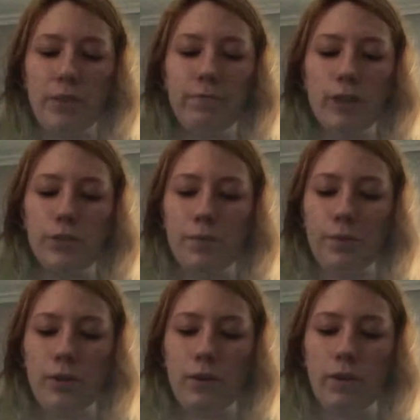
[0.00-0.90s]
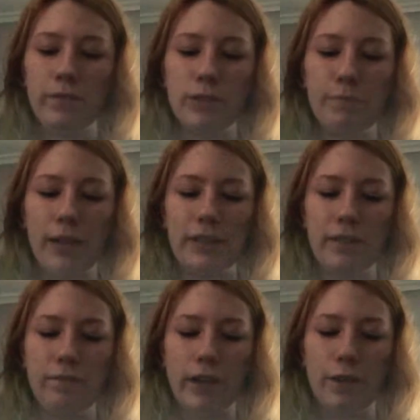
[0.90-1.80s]
First, we will go over the best
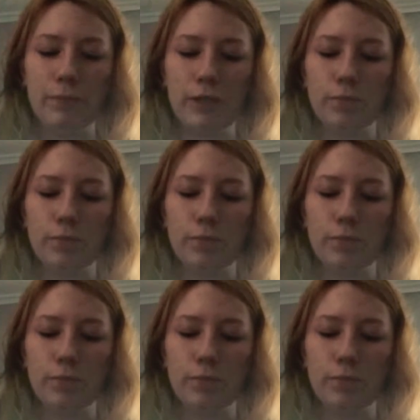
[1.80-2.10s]
environment